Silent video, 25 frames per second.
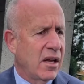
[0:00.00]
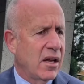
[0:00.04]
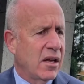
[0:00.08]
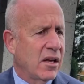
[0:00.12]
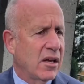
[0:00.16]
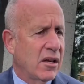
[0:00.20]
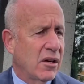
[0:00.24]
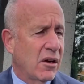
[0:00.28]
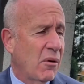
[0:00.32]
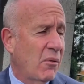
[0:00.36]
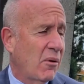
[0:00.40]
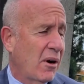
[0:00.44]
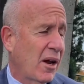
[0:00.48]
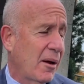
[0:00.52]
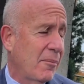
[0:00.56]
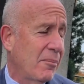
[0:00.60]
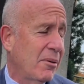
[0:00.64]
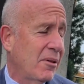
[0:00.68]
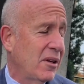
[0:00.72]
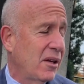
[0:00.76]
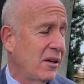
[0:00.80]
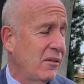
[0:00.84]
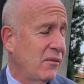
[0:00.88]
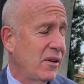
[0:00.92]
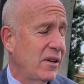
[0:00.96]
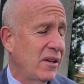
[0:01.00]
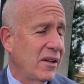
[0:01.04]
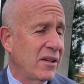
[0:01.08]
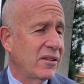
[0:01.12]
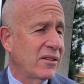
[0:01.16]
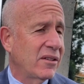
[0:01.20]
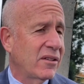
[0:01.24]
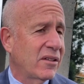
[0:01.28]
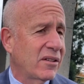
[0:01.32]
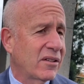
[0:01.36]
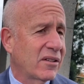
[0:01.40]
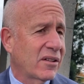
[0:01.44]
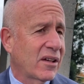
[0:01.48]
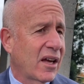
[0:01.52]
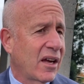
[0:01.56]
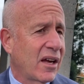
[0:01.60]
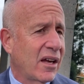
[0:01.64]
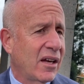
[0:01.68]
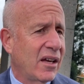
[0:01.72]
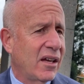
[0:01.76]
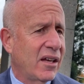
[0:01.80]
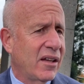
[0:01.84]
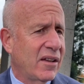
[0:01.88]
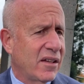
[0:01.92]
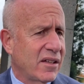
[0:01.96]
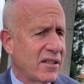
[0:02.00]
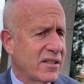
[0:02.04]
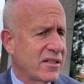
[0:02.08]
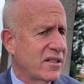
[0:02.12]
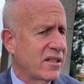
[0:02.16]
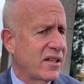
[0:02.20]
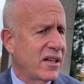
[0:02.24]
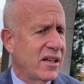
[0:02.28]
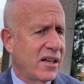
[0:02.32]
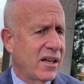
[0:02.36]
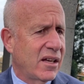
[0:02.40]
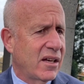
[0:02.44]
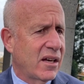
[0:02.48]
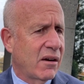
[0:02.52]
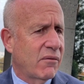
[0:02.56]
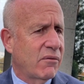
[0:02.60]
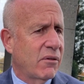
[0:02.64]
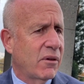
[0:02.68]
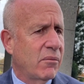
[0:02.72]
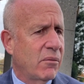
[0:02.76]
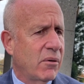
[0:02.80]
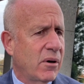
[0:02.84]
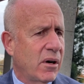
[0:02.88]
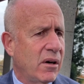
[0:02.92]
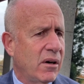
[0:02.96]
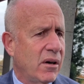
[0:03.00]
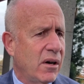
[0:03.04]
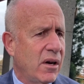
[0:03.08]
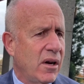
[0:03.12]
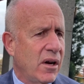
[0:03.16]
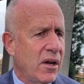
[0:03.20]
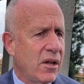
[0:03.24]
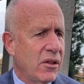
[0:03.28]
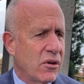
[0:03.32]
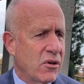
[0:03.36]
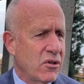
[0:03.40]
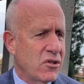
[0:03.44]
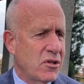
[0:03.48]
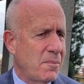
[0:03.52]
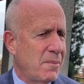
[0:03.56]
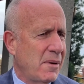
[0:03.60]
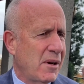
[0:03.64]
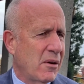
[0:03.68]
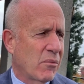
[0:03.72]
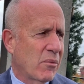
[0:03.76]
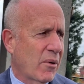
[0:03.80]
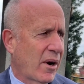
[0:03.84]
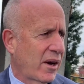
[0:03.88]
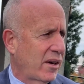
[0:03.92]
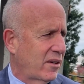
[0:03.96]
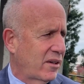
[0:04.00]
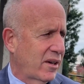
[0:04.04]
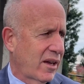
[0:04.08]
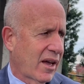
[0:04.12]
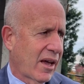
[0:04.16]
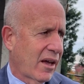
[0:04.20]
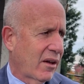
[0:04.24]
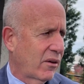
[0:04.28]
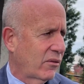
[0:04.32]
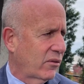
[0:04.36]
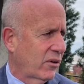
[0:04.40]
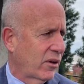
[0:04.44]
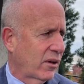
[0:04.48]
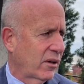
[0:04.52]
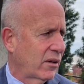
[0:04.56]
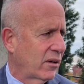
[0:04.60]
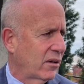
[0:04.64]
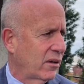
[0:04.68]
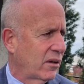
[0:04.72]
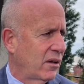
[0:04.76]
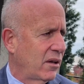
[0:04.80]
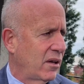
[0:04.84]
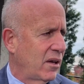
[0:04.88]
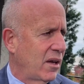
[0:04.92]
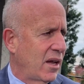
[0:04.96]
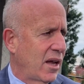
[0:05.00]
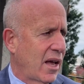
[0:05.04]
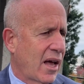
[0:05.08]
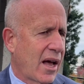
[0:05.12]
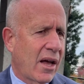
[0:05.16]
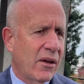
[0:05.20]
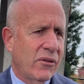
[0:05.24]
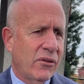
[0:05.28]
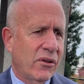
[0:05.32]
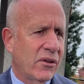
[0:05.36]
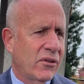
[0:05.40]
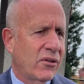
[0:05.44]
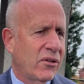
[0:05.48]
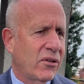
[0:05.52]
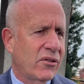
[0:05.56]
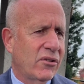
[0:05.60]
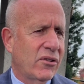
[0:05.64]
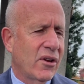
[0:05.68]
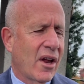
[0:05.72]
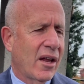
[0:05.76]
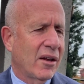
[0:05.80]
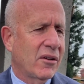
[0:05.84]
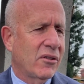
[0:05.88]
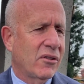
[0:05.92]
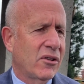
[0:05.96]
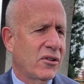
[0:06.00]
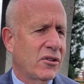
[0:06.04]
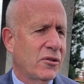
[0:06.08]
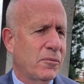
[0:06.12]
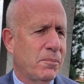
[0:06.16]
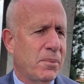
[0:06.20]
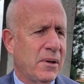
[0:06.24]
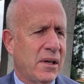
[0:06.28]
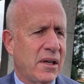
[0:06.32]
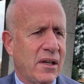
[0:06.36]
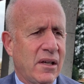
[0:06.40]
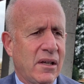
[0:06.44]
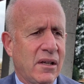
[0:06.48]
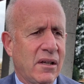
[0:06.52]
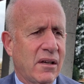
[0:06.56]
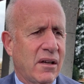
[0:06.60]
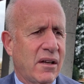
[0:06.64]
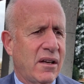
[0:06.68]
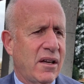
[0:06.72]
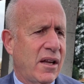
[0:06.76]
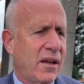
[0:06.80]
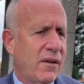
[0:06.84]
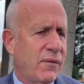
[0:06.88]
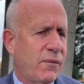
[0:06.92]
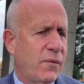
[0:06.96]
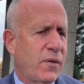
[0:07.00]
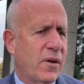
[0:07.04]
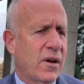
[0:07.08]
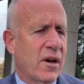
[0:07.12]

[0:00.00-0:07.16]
You know what I believe in this society, in this city, and everywhere? There should be a right to housing. Housing should not just be an if, an